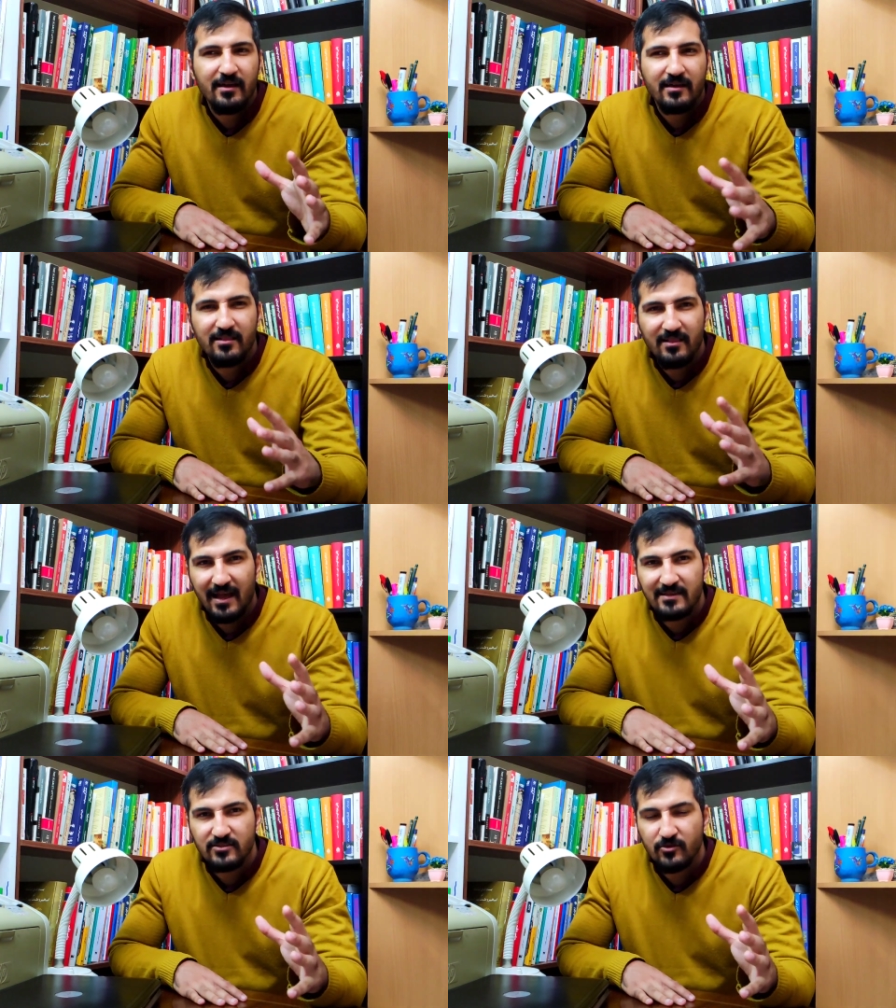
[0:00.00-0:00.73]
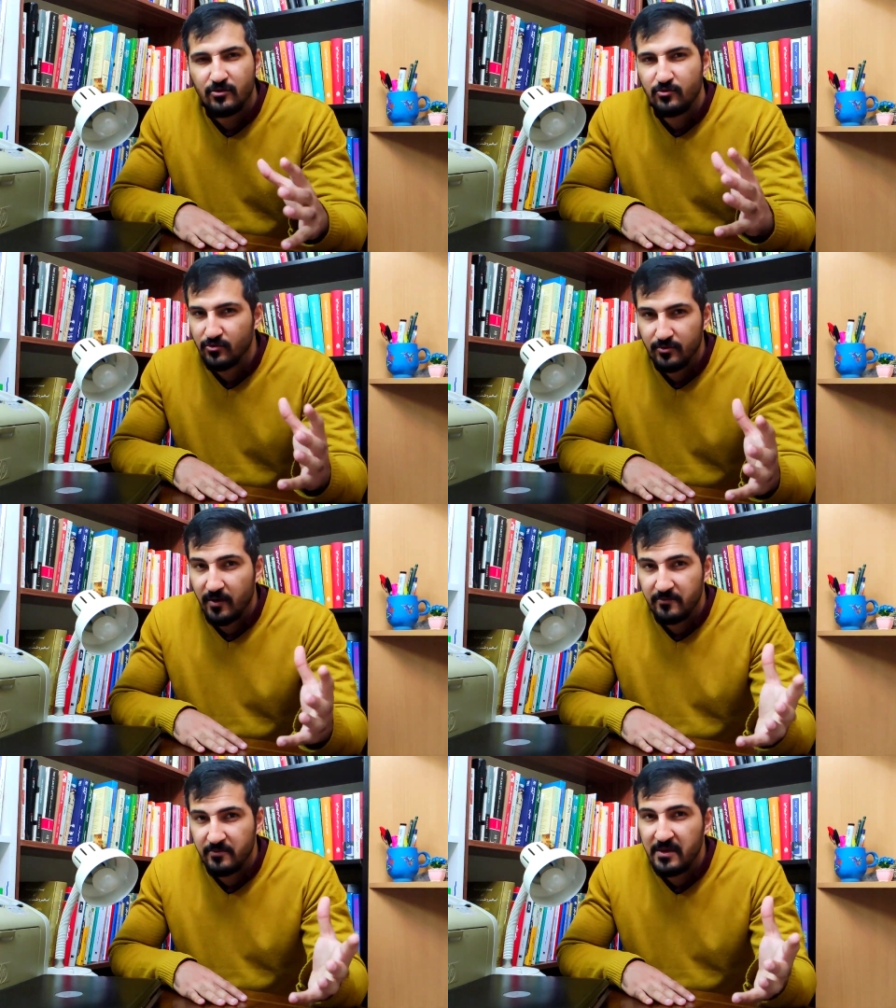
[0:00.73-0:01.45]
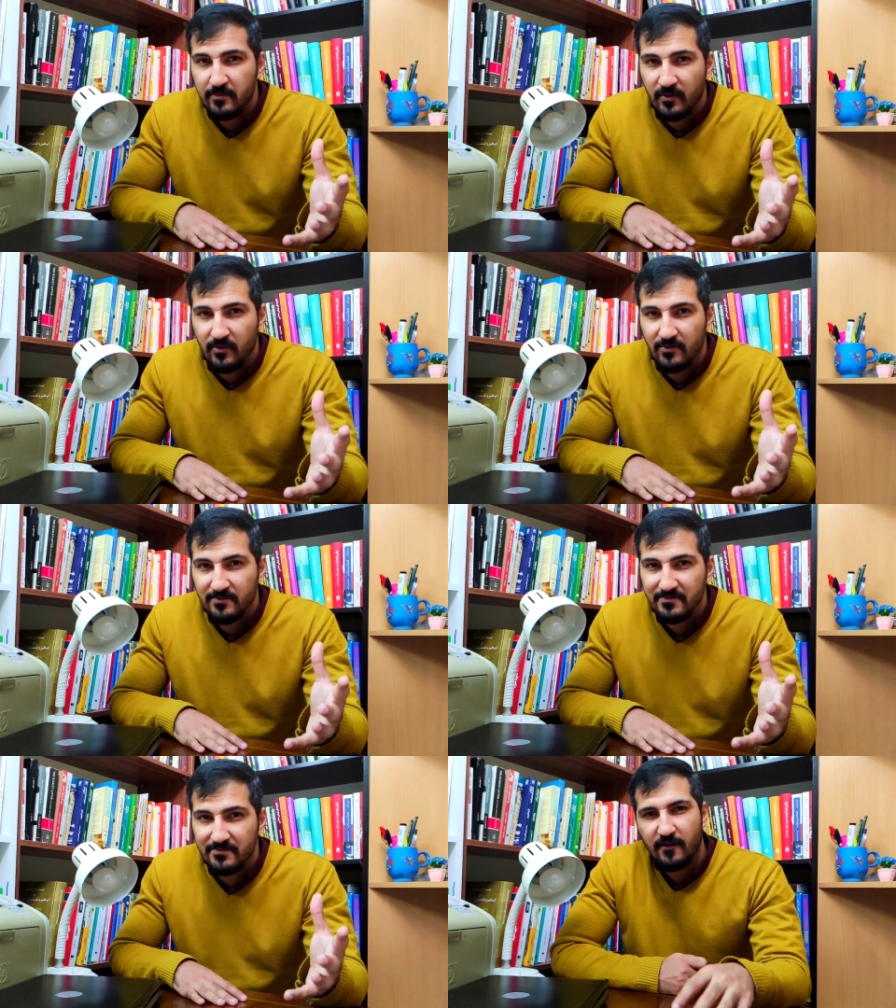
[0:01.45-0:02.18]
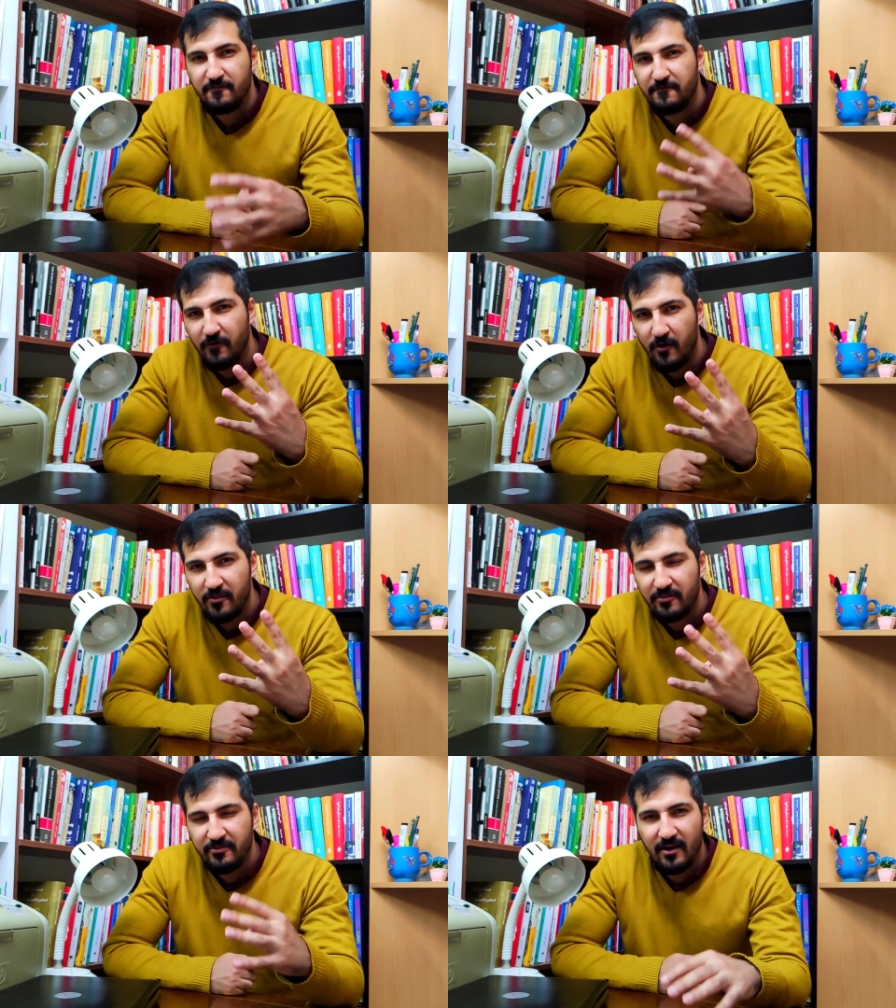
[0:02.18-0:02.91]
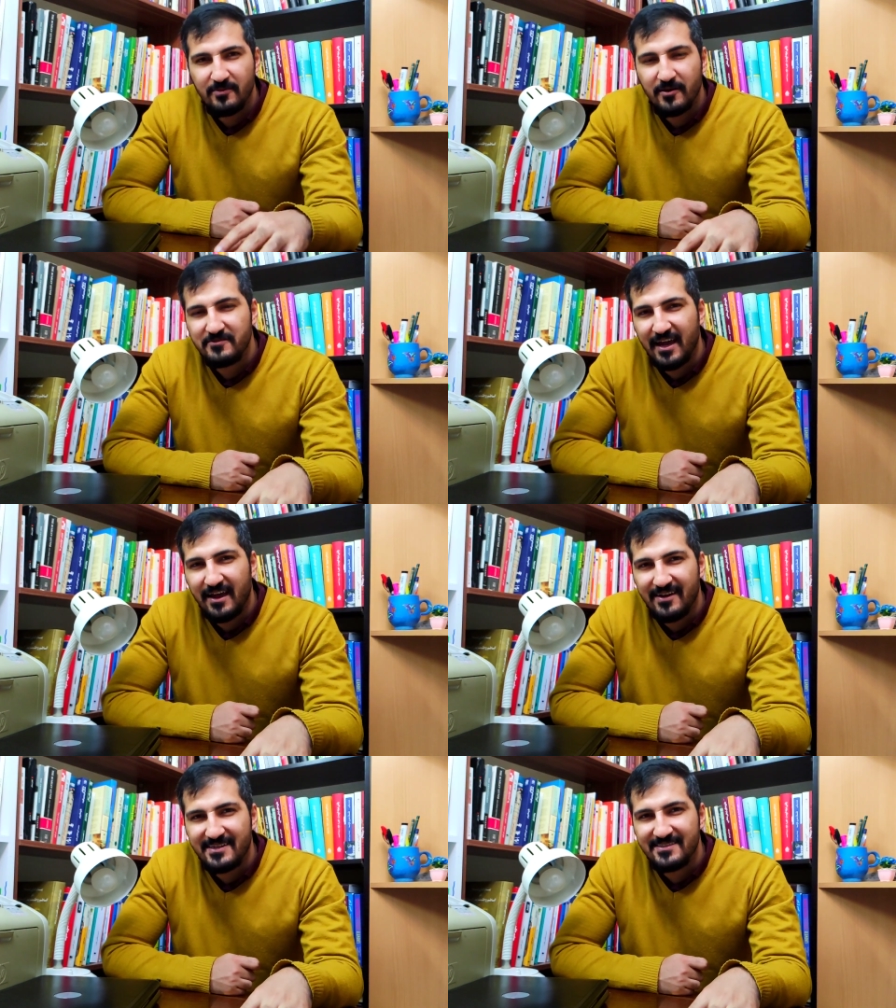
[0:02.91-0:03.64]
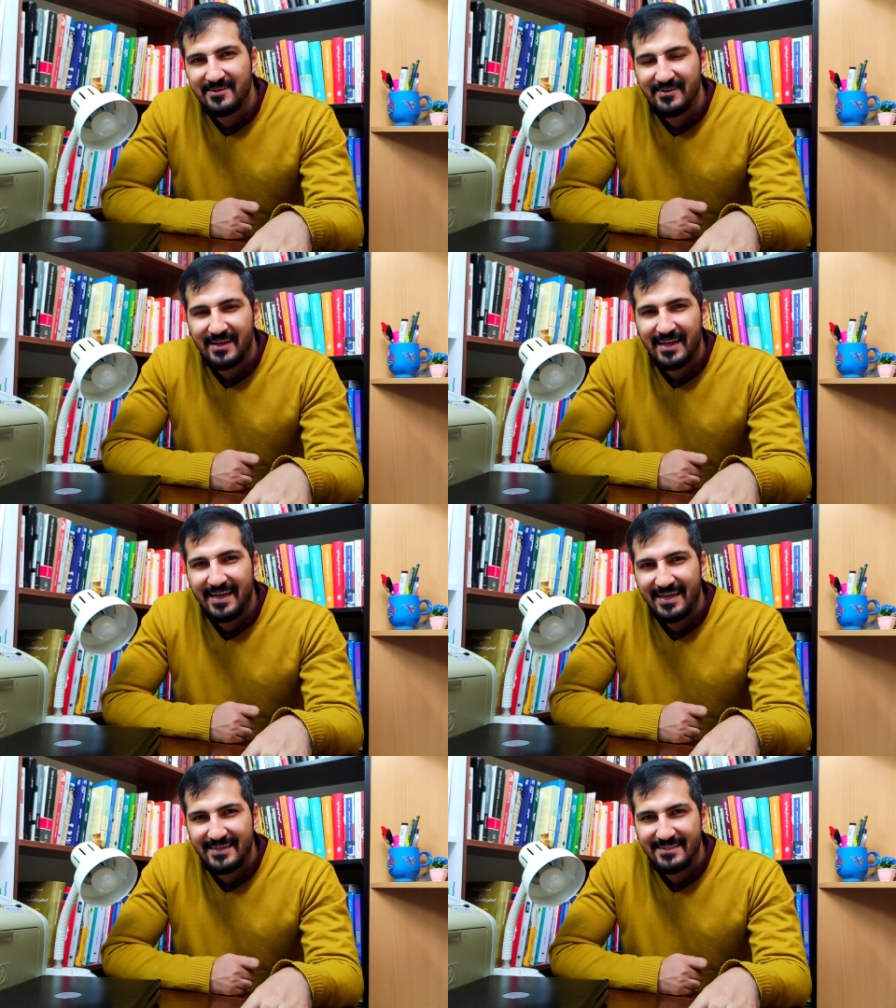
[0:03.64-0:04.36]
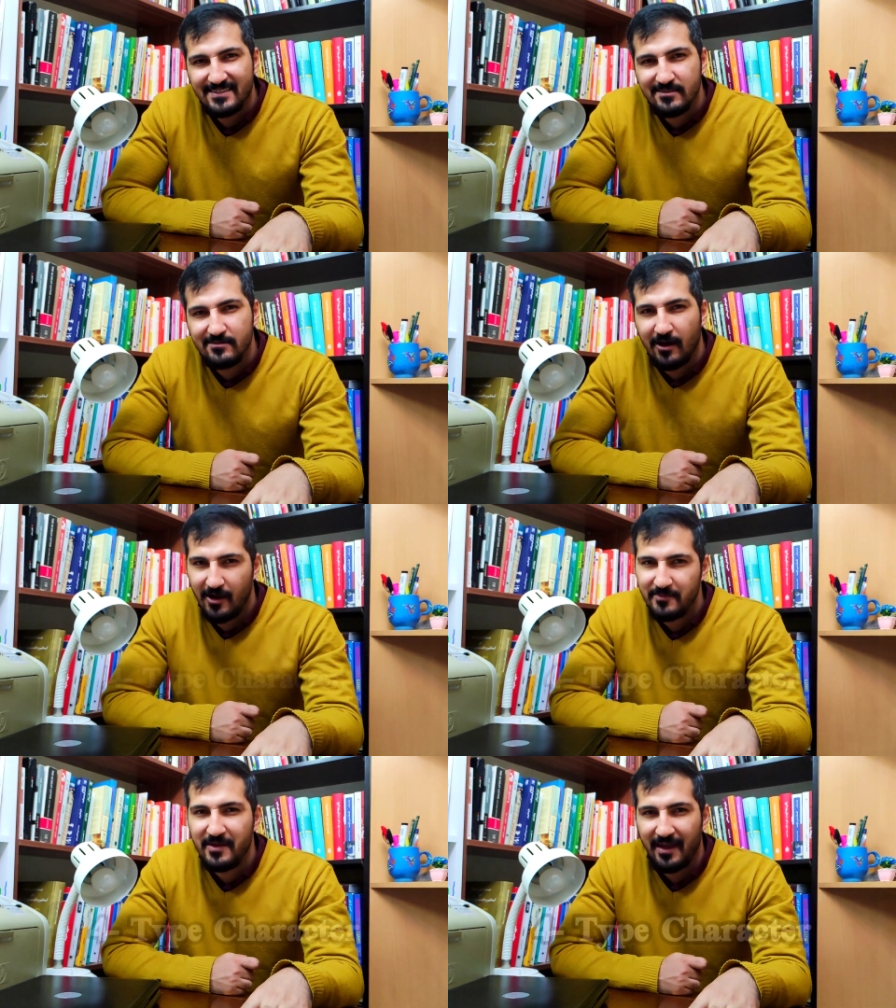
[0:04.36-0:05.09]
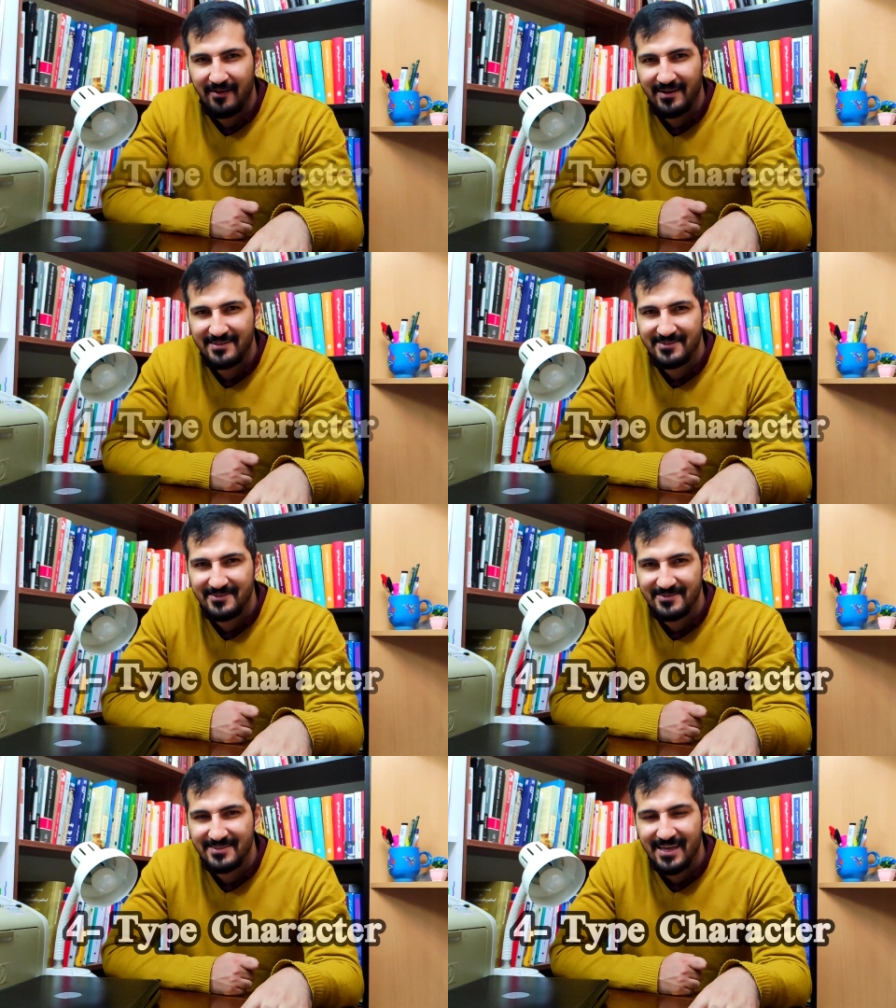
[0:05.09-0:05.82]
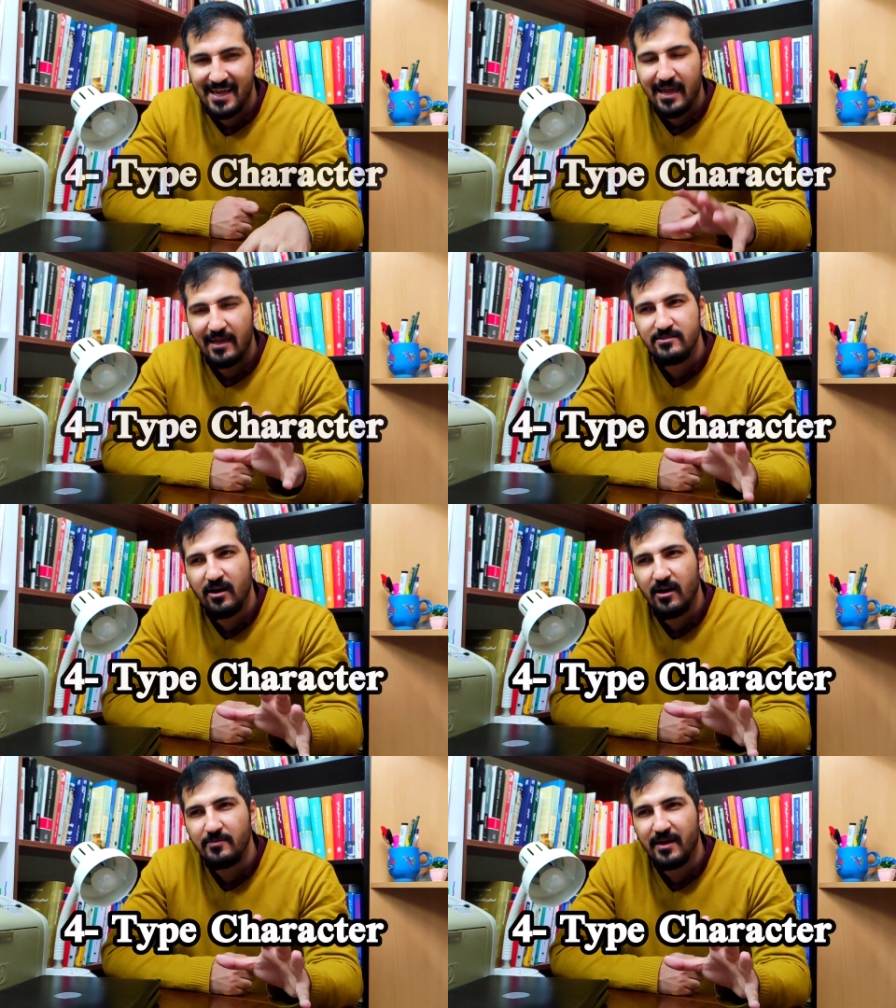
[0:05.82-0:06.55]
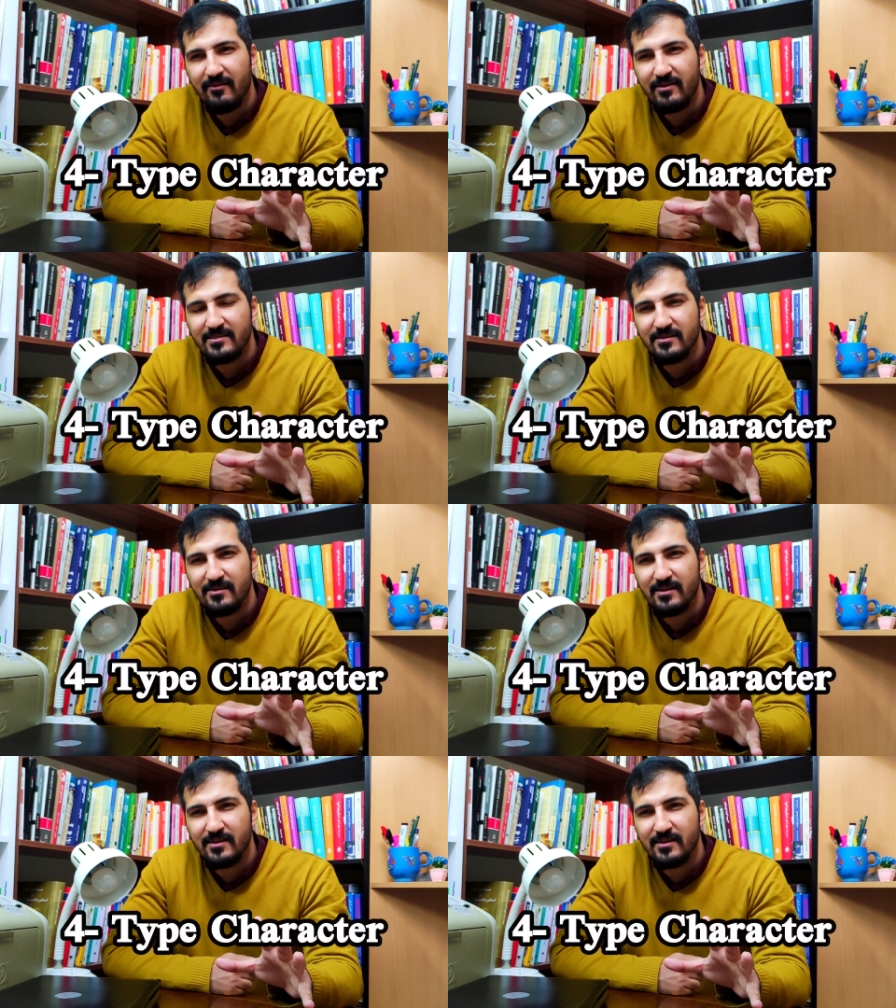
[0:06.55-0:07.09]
class or group of people. The fourth type of character is type characters. A type character